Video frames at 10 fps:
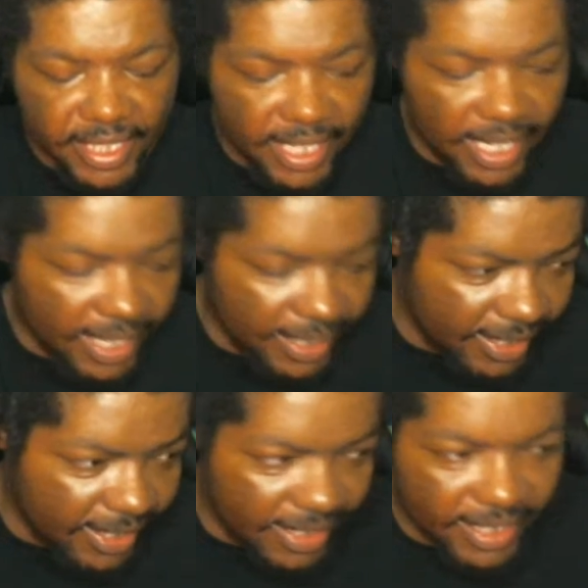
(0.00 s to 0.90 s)
uh,
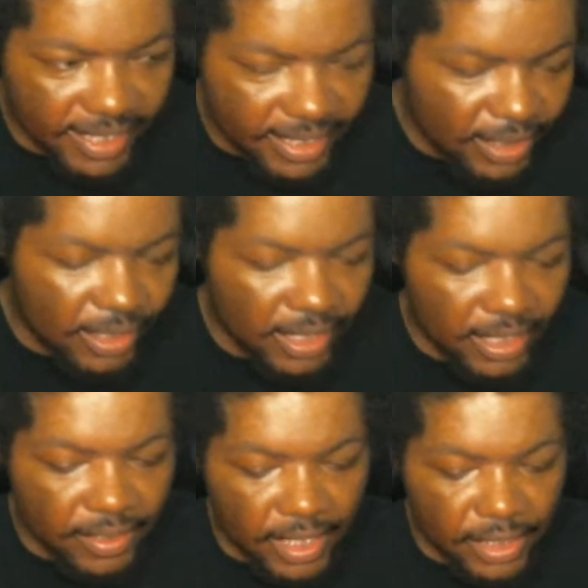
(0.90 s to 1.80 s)

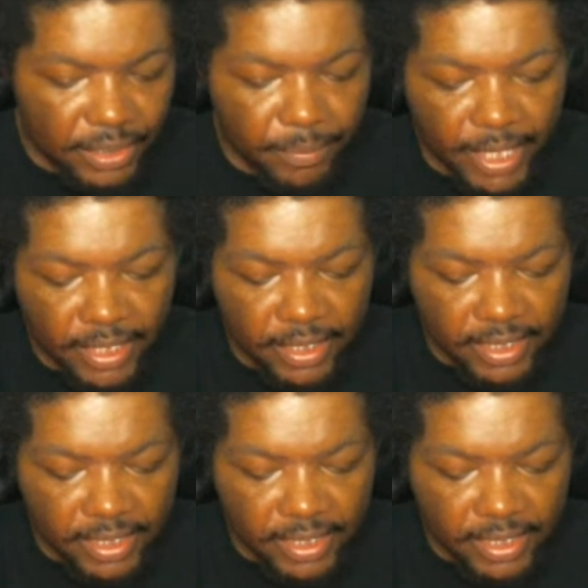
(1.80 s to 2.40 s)
Superman